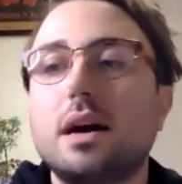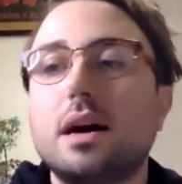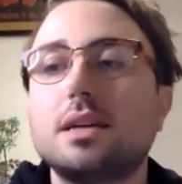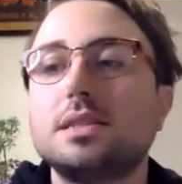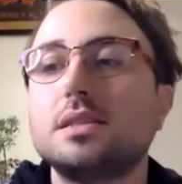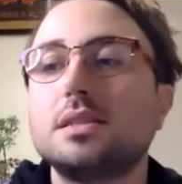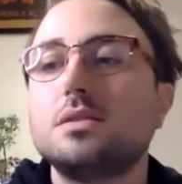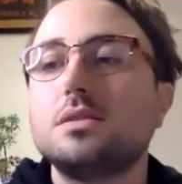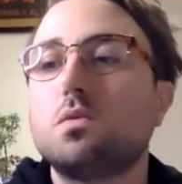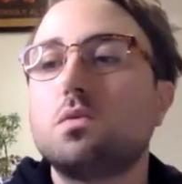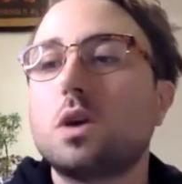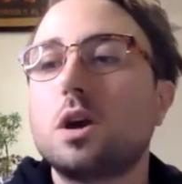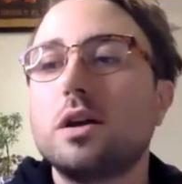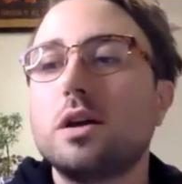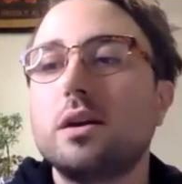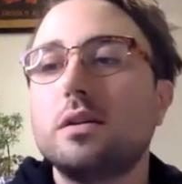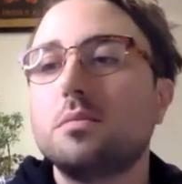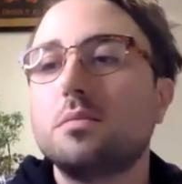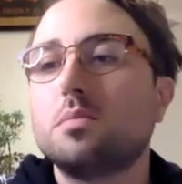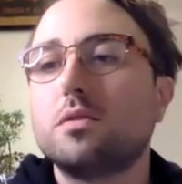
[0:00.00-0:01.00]
I did
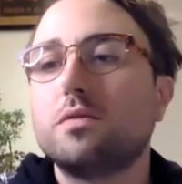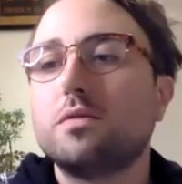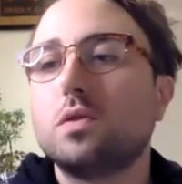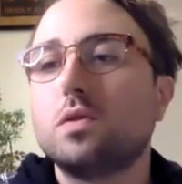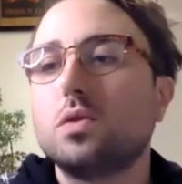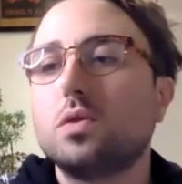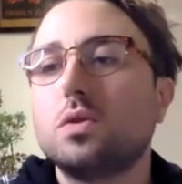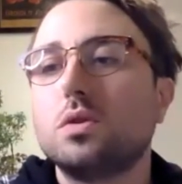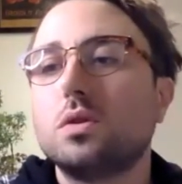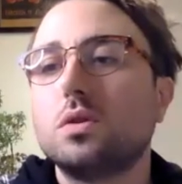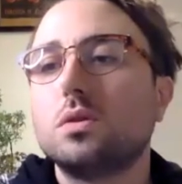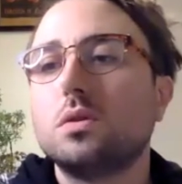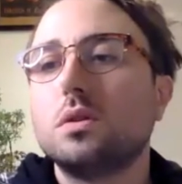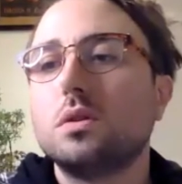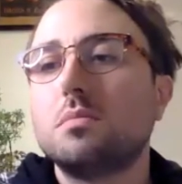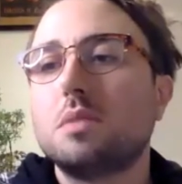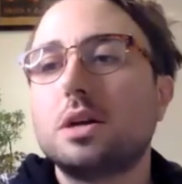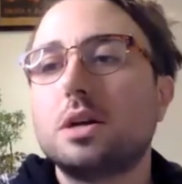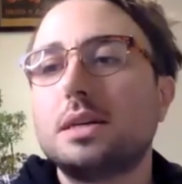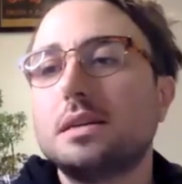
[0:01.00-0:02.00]
write before all the
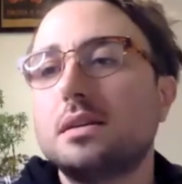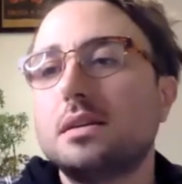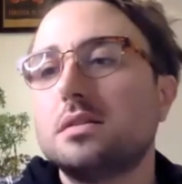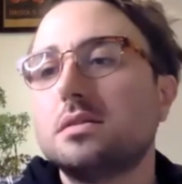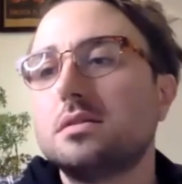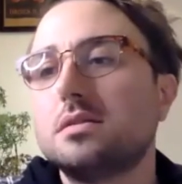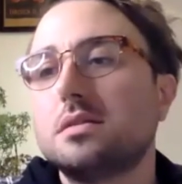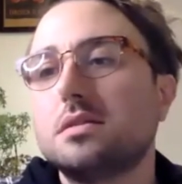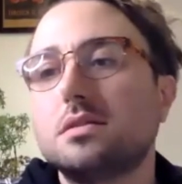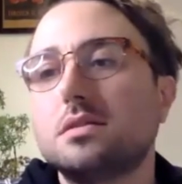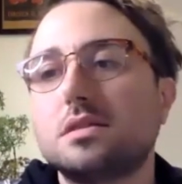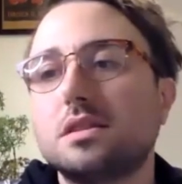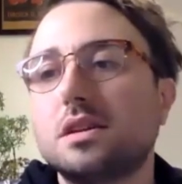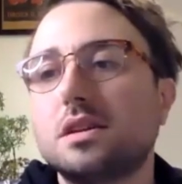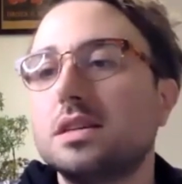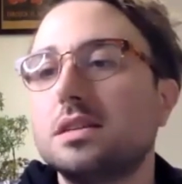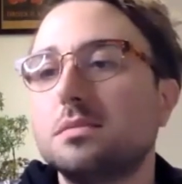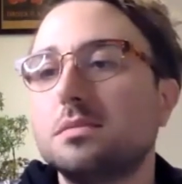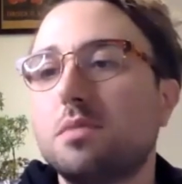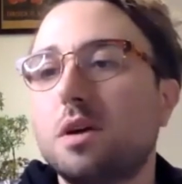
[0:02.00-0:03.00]
monoliths
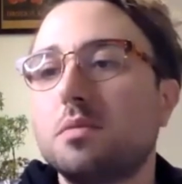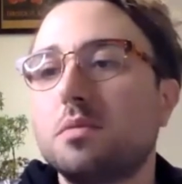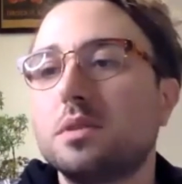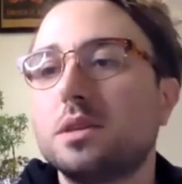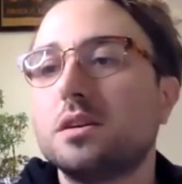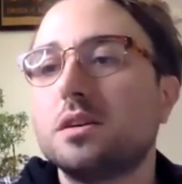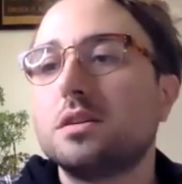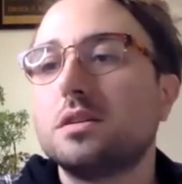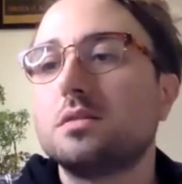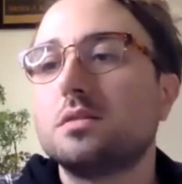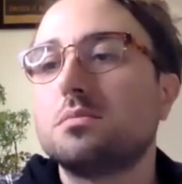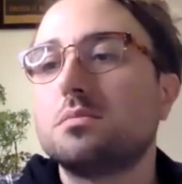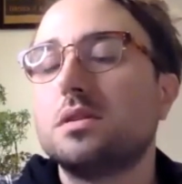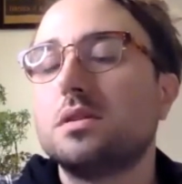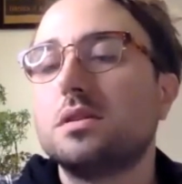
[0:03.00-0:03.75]
started popping up.